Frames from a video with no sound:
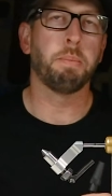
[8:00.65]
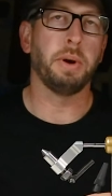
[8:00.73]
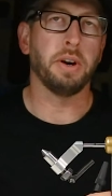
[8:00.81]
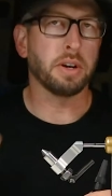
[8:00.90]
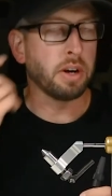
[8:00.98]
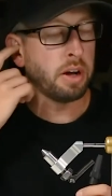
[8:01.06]
a
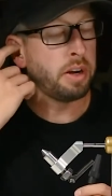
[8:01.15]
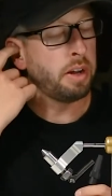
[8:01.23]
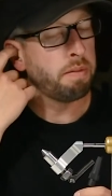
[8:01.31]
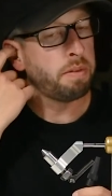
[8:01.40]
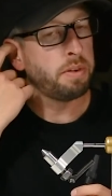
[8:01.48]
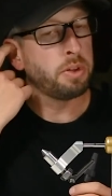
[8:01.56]
Paragon
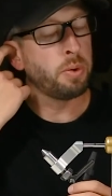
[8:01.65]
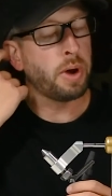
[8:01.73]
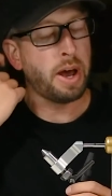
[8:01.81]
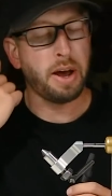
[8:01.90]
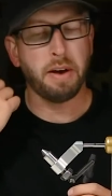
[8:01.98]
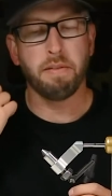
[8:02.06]
nymph, you
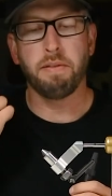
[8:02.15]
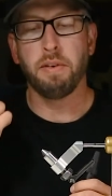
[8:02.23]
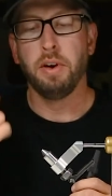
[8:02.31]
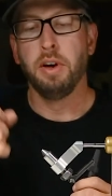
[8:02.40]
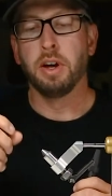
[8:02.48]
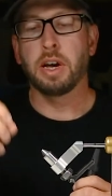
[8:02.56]
have
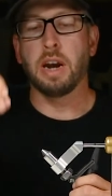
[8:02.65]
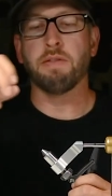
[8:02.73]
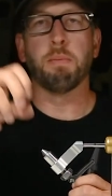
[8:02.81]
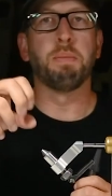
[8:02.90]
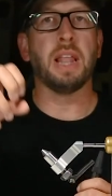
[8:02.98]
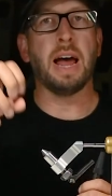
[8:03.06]
kind
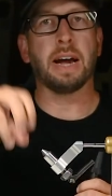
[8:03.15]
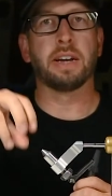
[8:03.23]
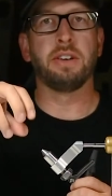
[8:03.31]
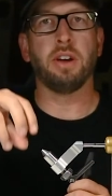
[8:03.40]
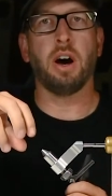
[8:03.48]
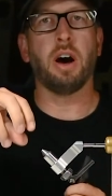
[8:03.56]
of a
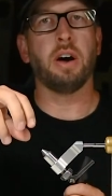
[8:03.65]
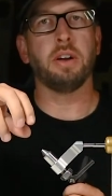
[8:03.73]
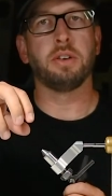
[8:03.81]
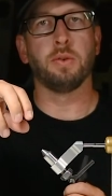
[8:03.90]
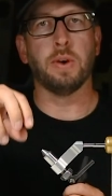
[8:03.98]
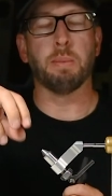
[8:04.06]
black
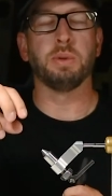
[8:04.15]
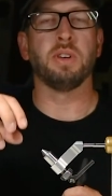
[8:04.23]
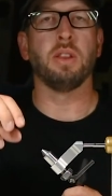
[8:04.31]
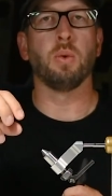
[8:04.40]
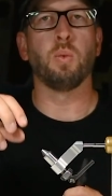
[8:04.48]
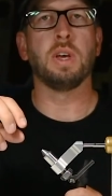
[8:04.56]
dot to
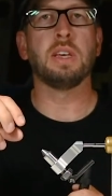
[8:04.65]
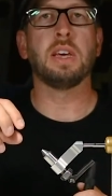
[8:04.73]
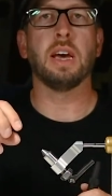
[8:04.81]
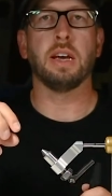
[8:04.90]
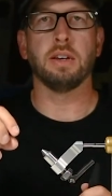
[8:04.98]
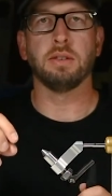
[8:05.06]
represent the wing
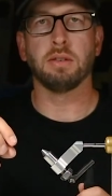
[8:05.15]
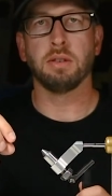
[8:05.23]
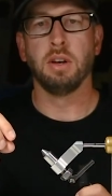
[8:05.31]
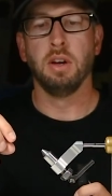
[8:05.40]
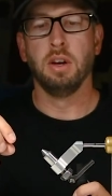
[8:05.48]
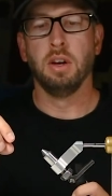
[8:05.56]
case
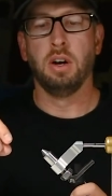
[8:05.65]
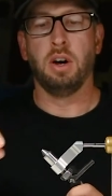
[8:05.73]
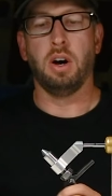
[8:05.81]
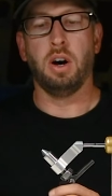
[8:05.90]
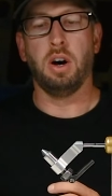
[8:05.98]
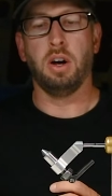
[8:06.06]

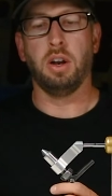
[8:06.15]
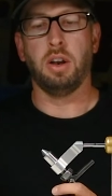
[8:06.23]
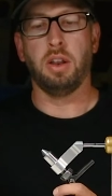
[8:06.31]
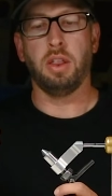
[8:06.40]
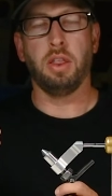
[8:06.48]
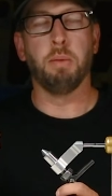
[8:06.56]

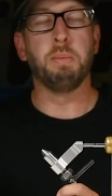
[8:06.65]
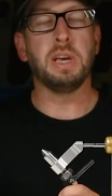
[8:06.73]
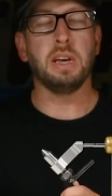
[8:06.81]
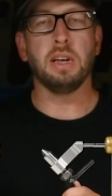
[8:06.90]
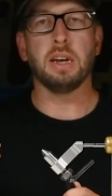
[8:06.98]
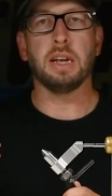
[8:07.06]
on the
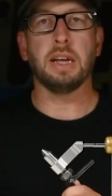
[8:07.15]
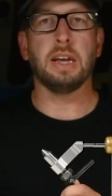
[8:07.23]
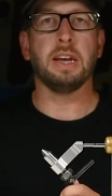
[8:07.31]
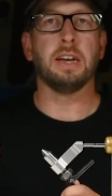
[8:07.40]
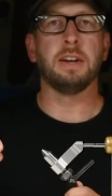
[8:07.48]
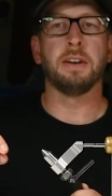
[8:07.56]
bead,
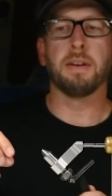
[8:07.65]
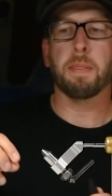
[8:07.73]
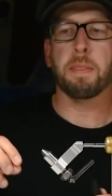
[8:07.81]
and